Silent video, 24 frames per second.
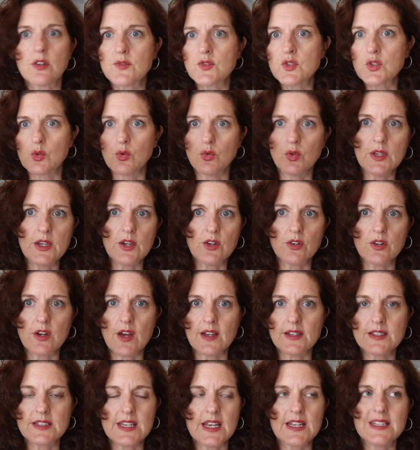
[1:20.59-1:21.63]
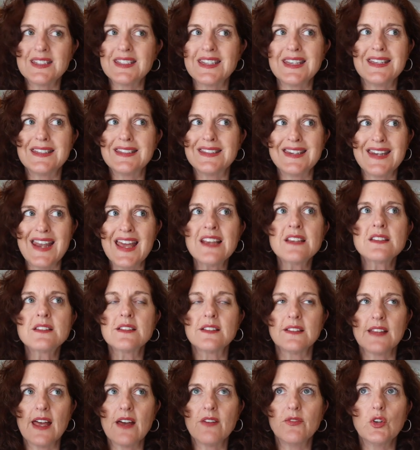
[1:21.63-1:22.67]
of school year nonsense is
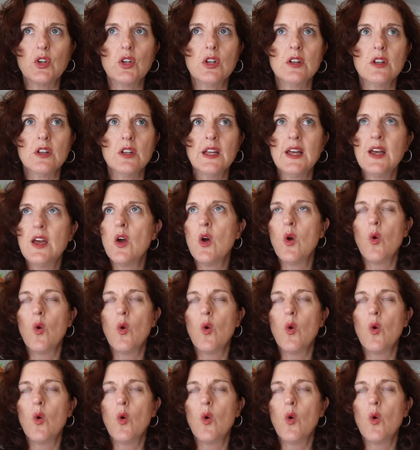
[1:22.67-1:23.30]
next level